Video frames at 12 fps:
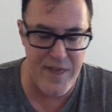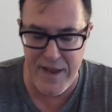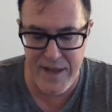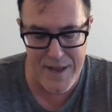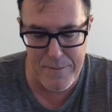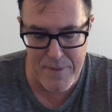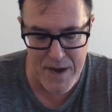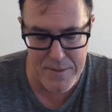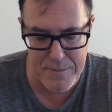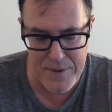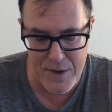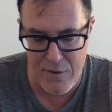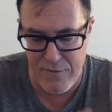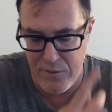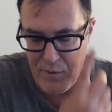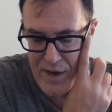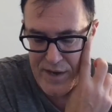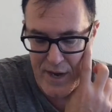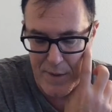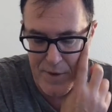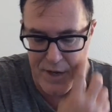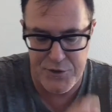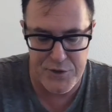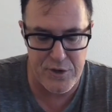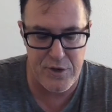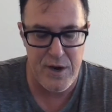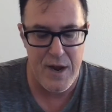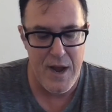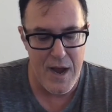That game might be over right now. I'm not sure.